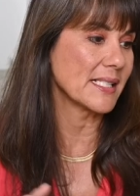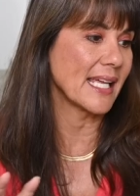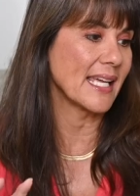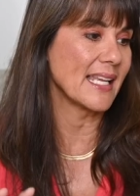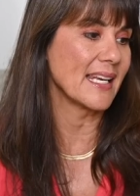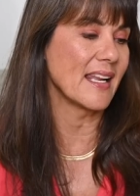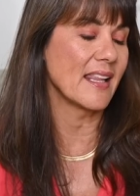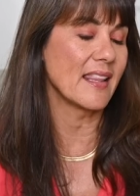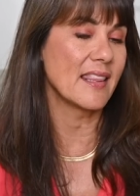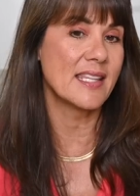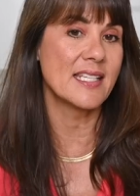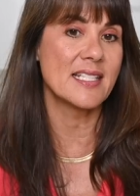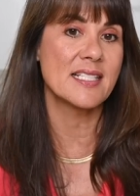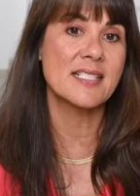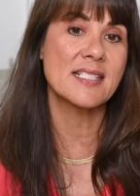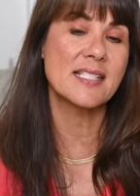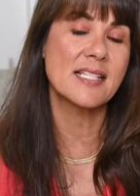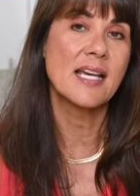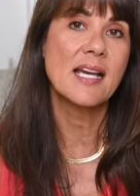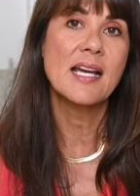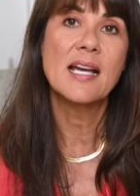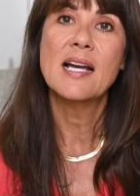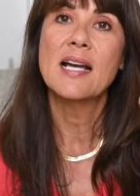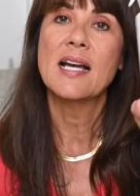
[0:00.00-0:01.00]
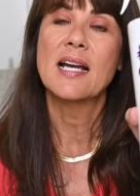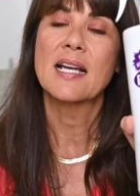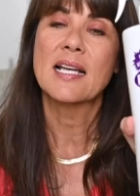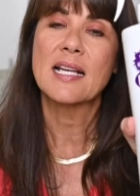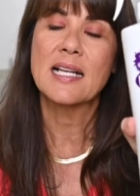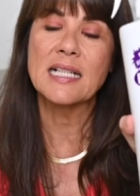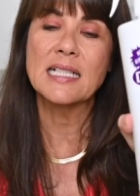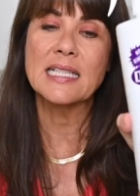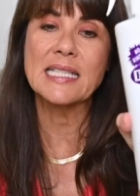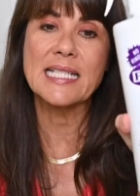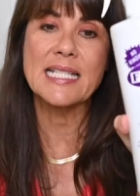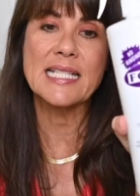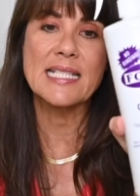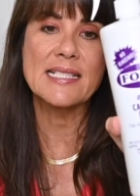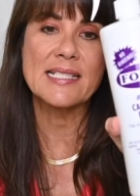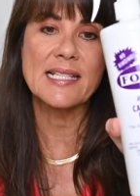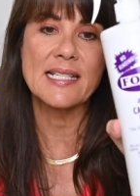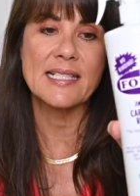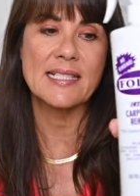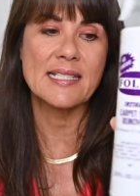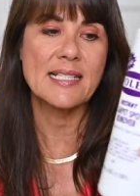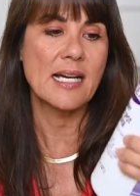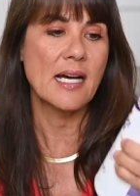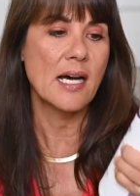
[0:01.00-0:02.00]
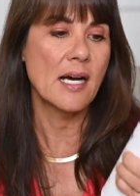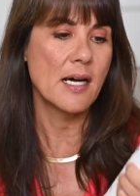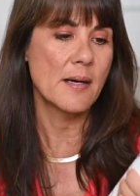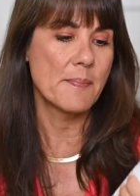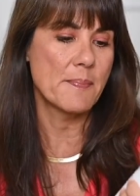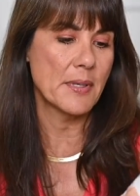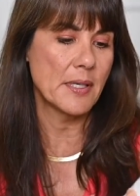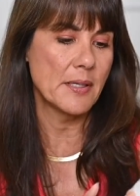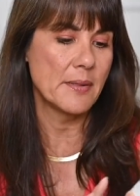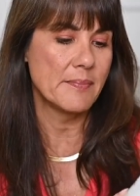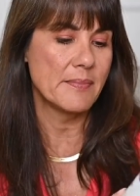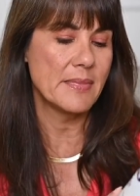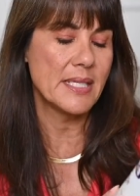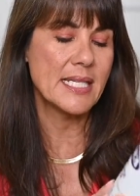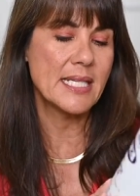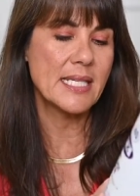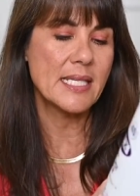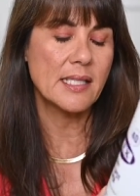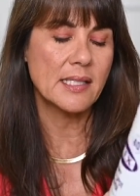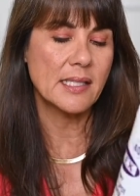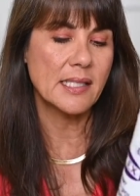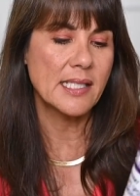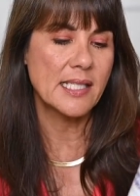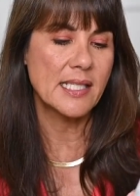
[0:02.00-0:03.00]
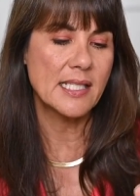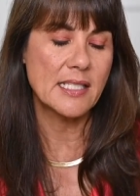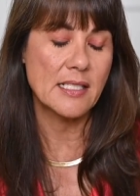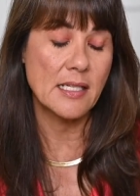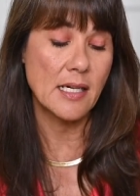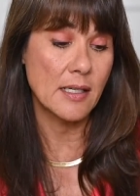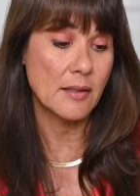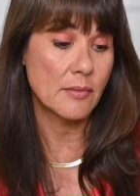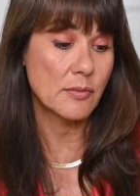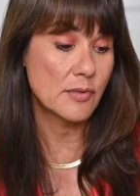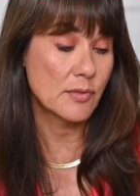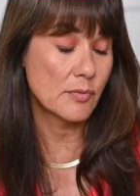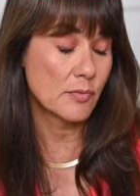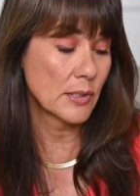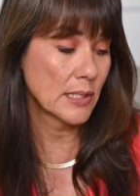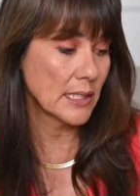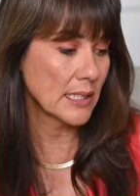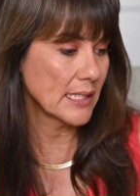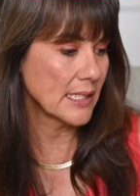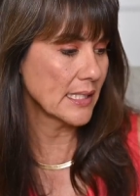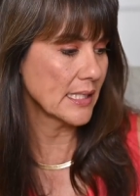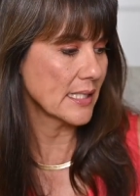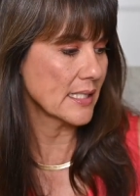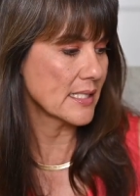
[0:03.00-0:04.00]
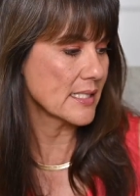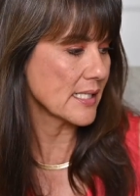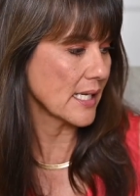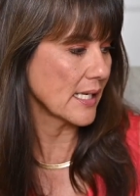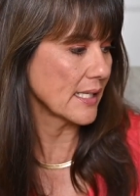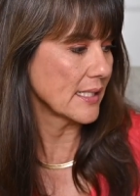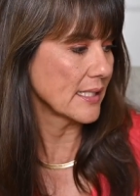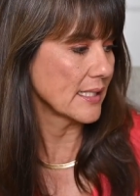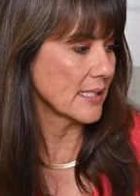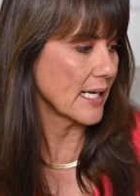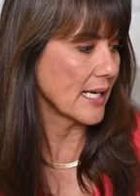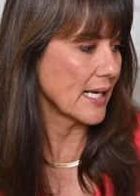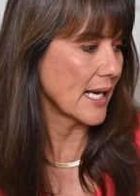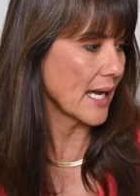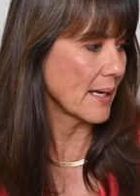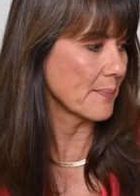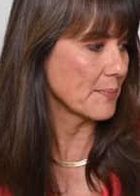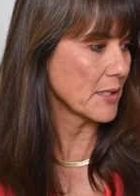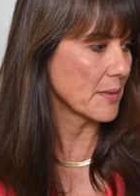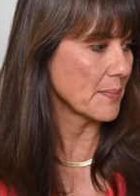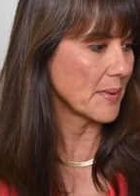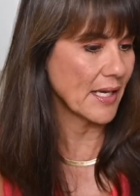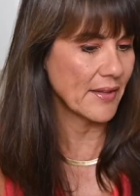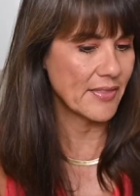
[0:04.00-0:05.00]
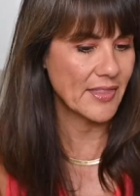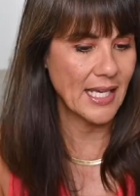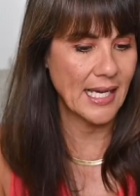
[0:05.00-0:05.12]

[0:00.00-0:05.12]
And this cleaned it up immediately. I was really excited and happy about